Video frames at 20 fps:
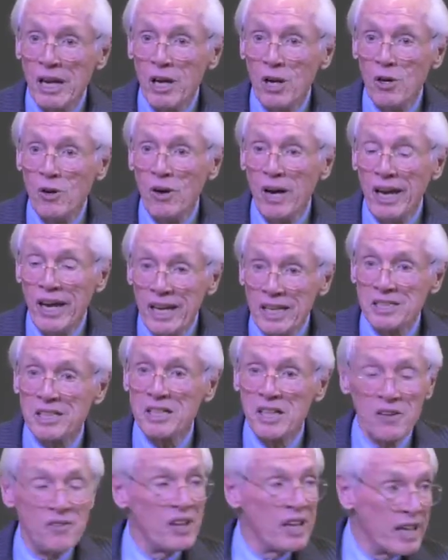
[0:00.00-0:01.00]
who is
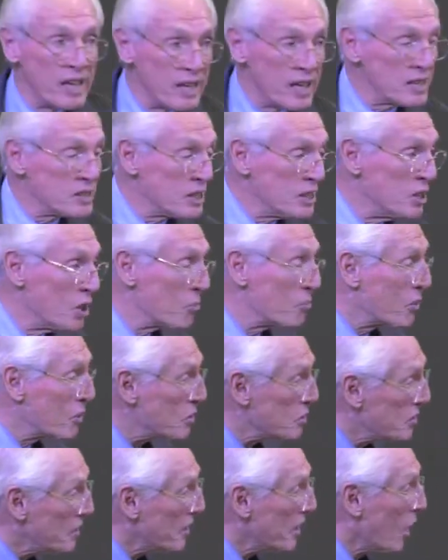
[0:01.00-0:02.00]
living in us in the
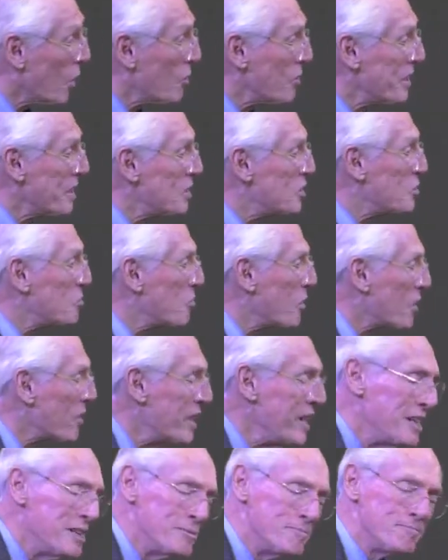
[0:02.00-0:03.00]
person of the Holy
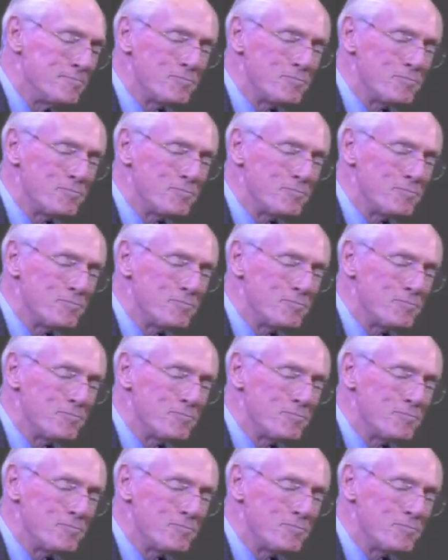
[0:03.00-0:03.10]
Spirit,